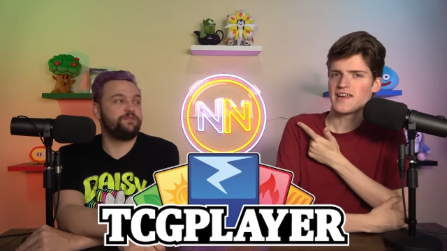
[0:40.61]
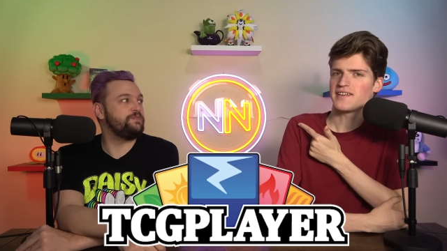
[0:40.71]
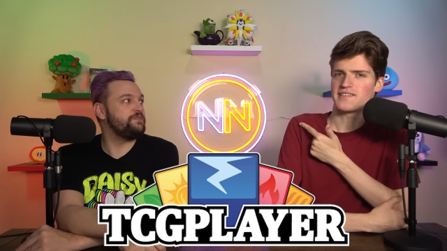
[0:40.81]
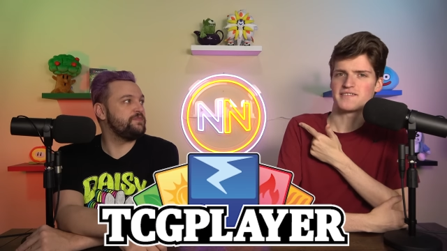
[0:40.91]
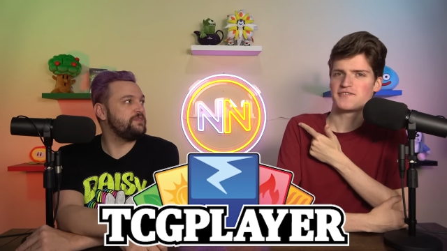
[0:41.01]
Speaker 1: light
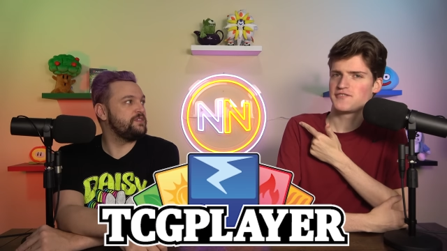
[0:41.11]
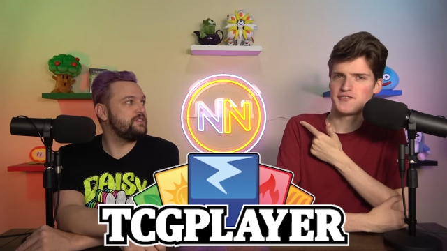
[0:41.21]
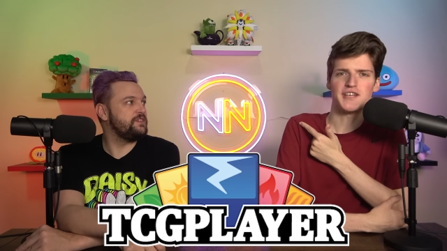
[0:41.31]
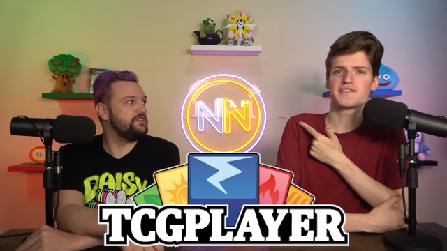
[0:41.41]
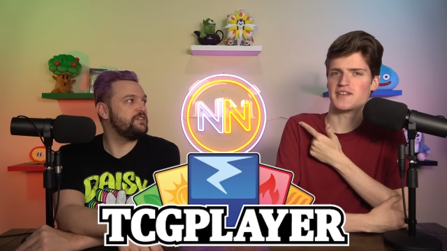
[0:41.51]
gets
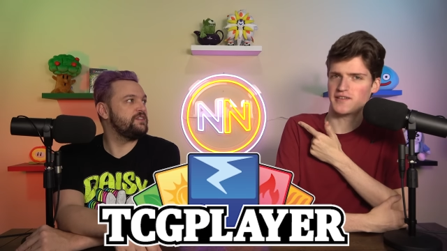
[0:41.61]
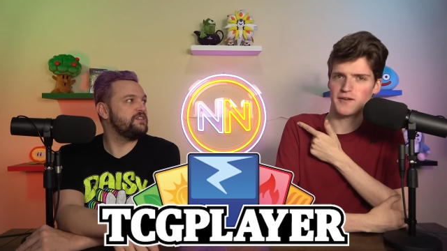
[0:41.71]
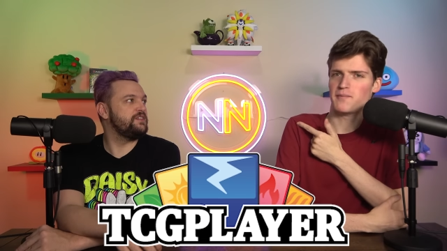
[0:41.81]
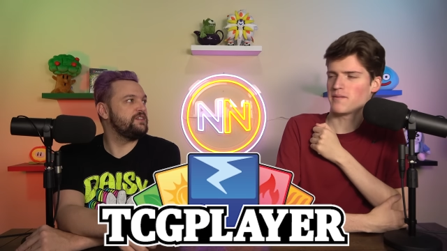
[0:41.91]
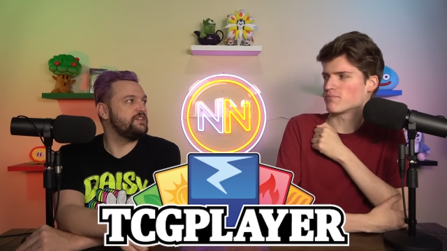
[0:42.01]
just a
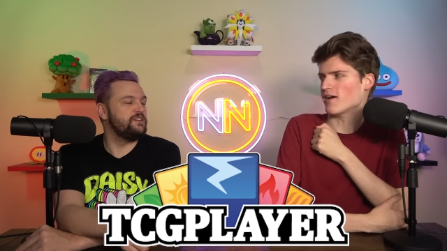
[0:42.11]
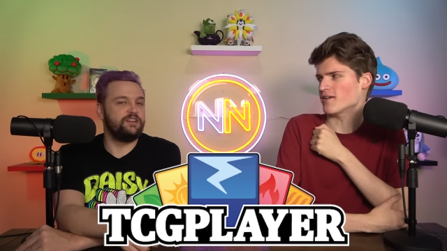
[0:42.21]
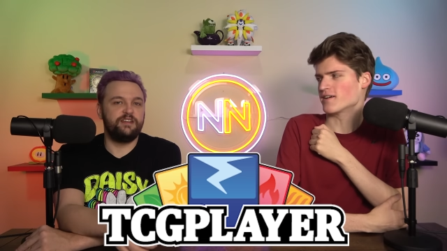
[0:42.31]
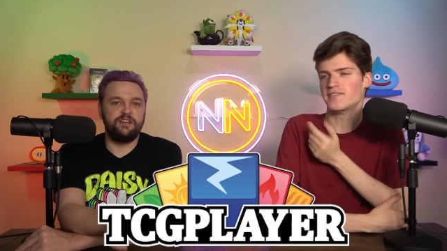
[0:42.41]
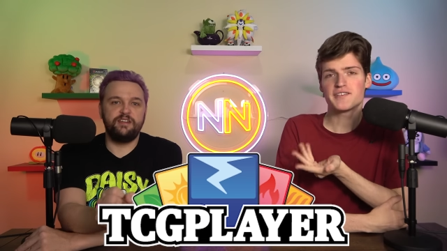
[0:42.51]
little bit
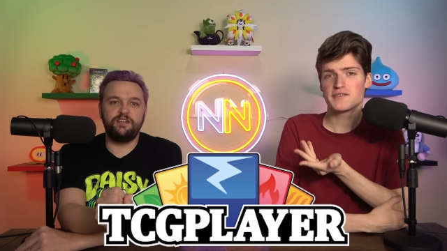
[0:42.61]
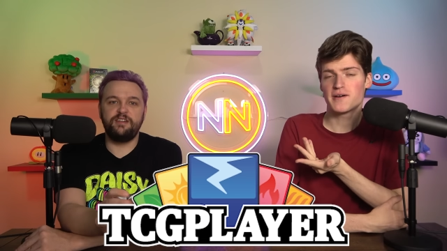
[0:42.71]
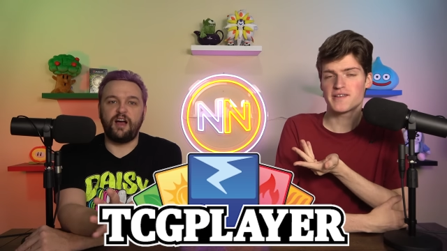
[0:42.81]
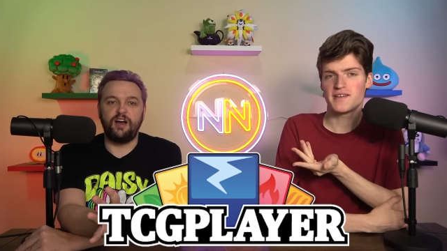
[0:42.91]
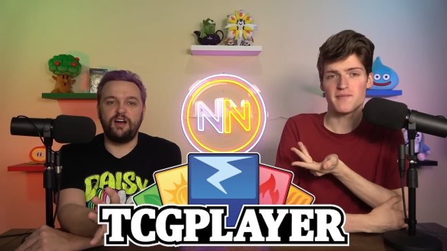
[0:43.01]
brighter, unless you
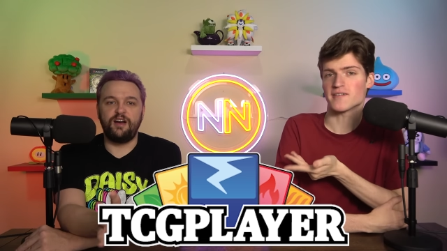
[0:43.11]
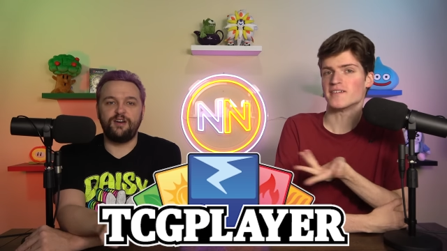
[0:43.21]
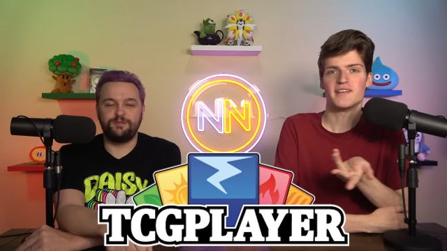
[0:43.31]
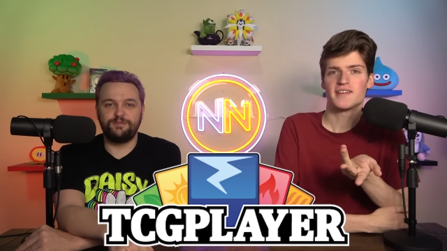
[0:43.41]
want it dimmer.